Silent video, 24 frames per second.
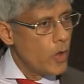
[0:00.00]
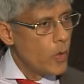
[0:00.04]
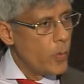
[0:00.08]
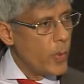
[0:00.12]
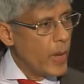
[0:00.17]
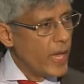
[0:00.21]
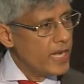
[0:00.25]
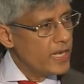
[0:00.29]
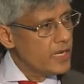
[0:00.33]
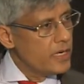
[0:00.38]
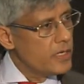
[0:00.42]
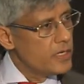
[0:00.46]

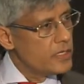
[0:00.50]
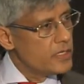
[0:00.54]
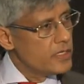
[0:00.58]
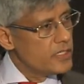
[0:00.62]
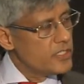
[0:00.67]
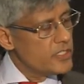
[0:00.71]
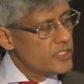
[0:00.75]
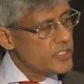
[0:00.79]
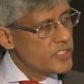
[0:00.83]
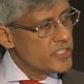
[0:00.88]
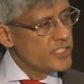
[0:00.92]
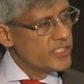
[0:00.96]
When
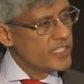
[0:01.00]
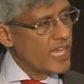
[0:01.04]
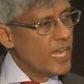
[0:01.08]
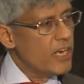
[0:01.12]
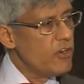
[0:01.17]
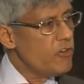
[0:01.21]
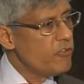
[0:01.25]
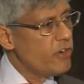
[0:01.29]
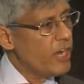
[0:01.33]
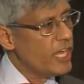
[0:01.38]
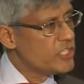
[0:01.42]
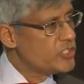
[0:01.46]

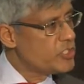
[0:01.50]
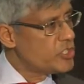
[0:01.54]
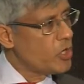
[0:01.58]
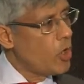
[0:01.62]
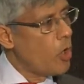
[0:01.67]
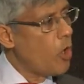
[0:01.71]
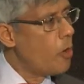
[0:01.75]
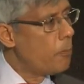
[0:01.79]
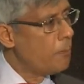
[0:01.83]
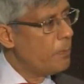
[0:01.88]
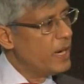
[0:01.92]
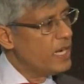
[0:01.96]
Sunridge
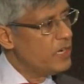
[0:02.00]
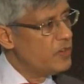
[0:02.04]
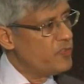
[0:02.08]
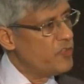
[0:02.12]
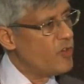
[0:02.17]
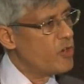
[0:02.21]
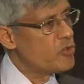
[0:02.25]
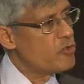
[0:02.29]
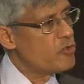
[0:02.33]
opened for